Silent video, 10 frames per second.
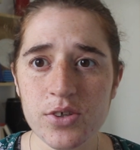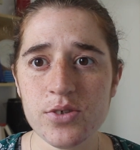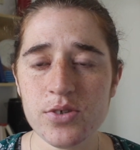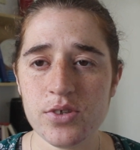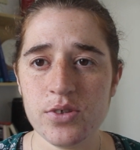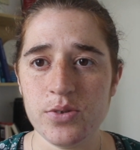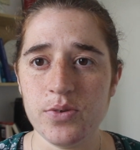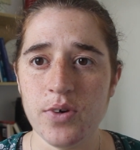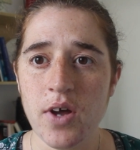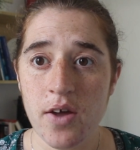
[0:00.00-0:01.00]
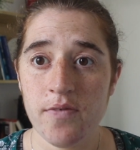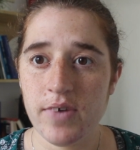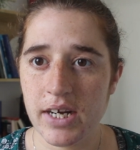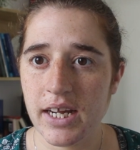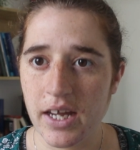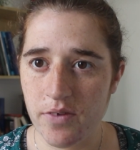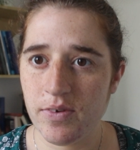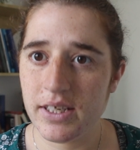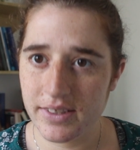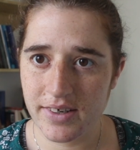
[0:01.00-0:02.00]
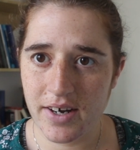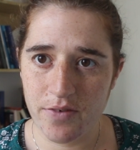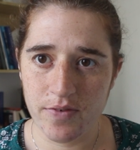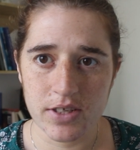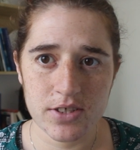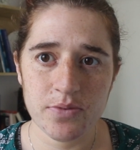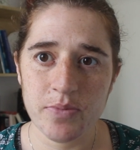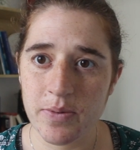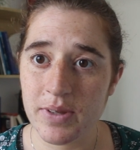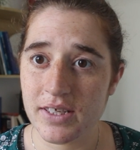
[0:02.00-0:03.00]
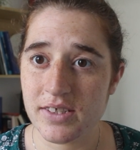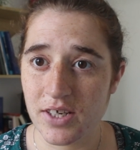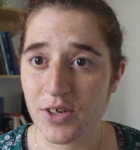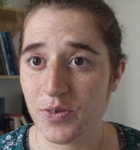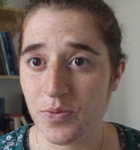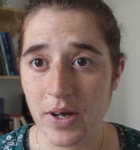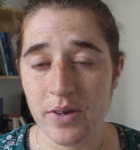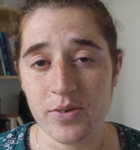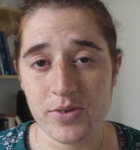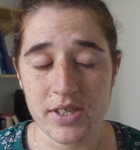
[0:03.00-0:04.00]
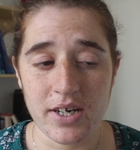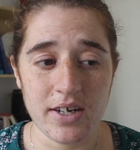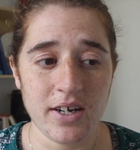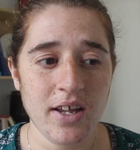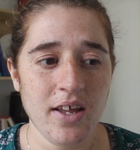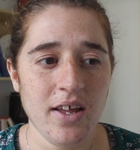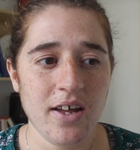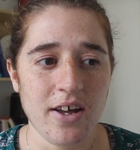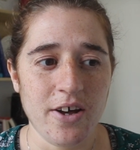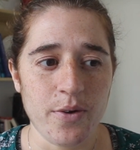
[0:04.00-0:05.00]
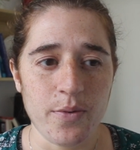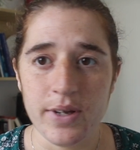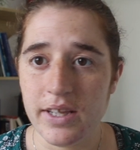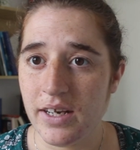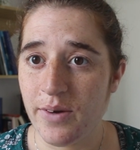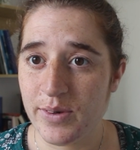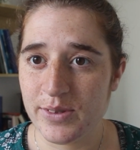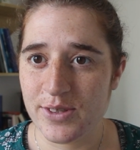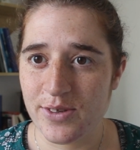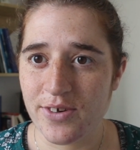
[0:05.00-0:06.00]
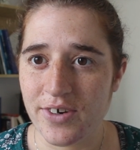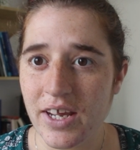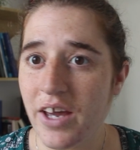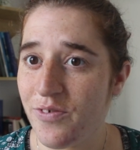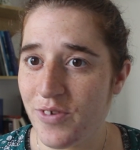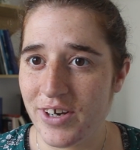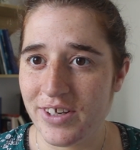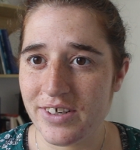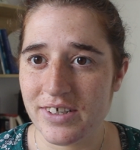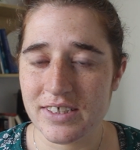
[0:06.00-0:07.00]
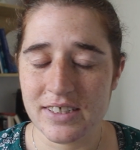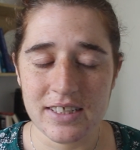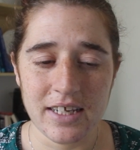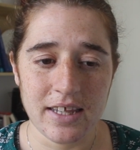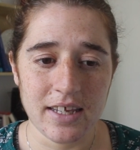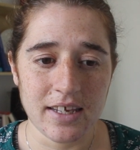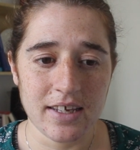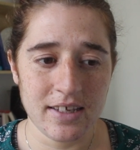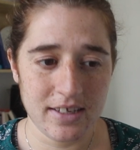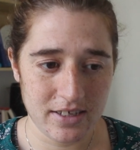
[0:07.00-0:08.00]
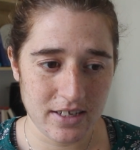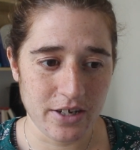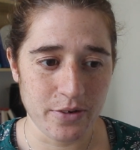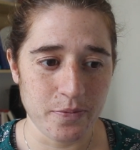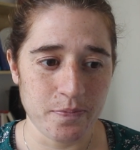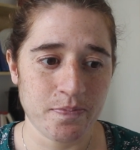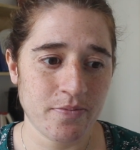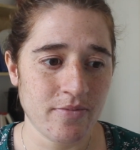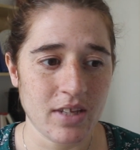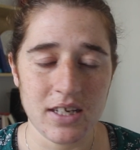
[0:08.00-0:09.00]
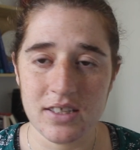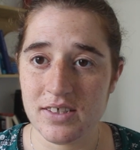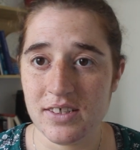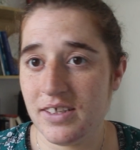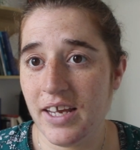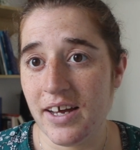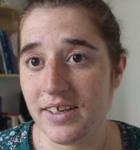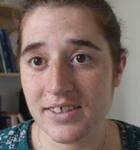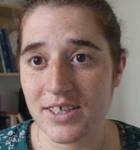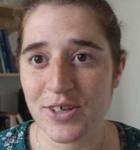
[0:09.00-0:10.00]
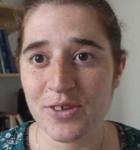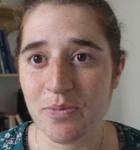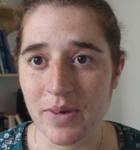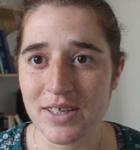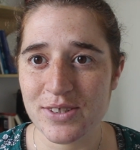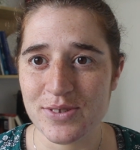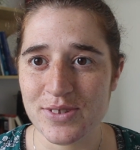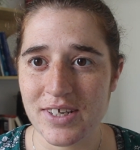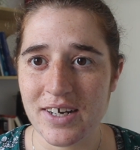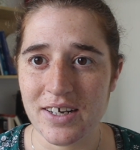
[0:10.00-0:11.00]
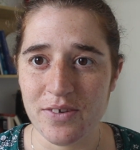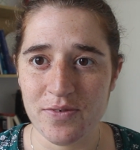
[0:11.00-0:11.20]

used to very heavy literary fiction, maybe this is a good way to start reading about South Korea if you're interested. I think it's a good place to start